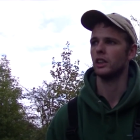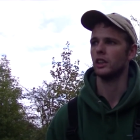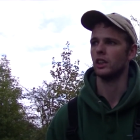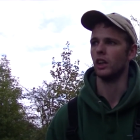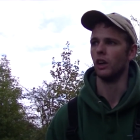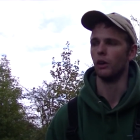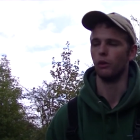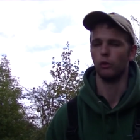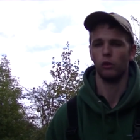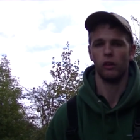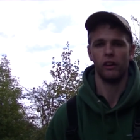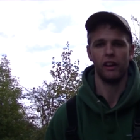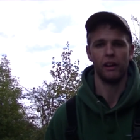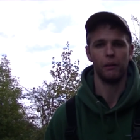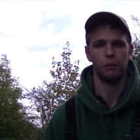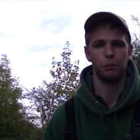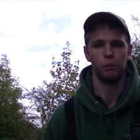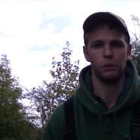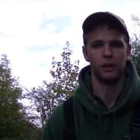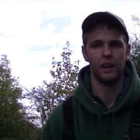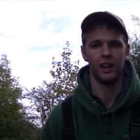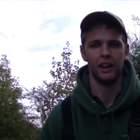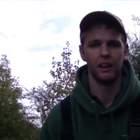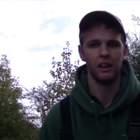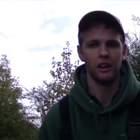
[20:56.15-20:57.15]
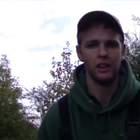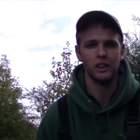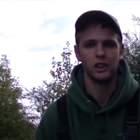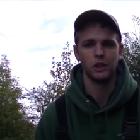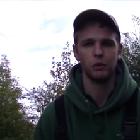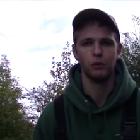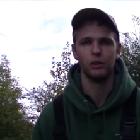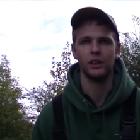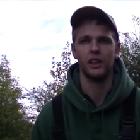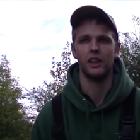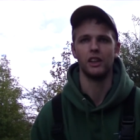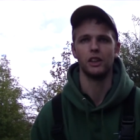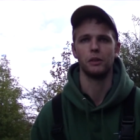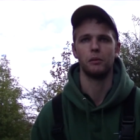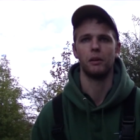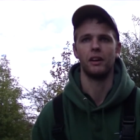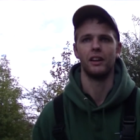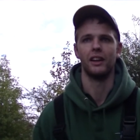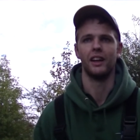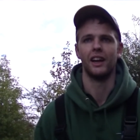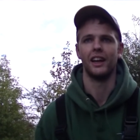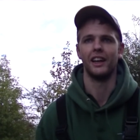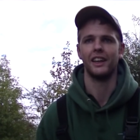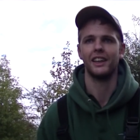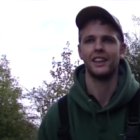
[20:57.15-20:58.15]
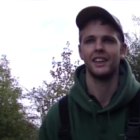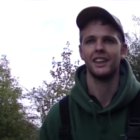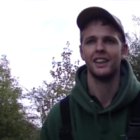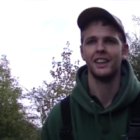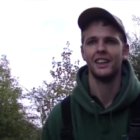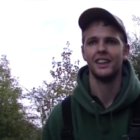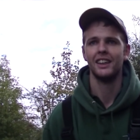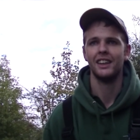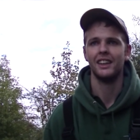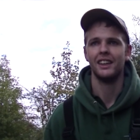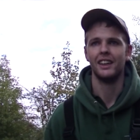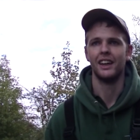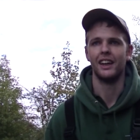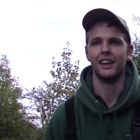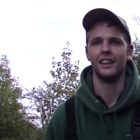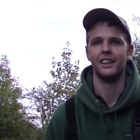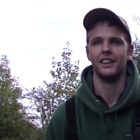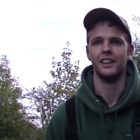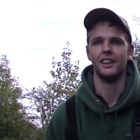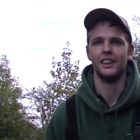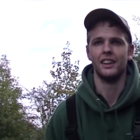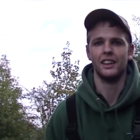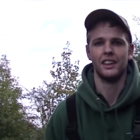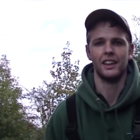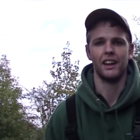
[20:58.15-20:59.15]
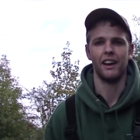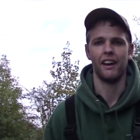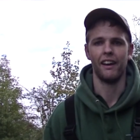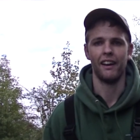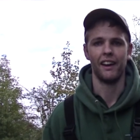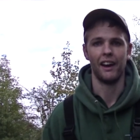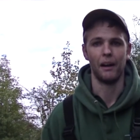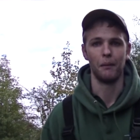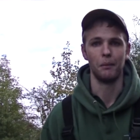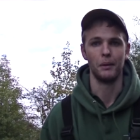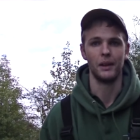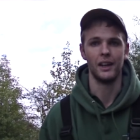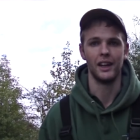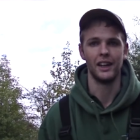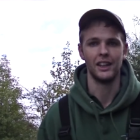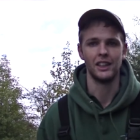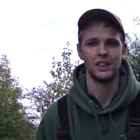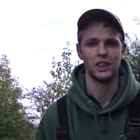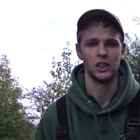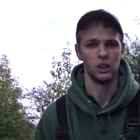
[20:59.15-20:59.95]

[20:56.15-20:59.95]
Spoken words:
so really happy with that, learned something else about the lake, and yeah, happy days.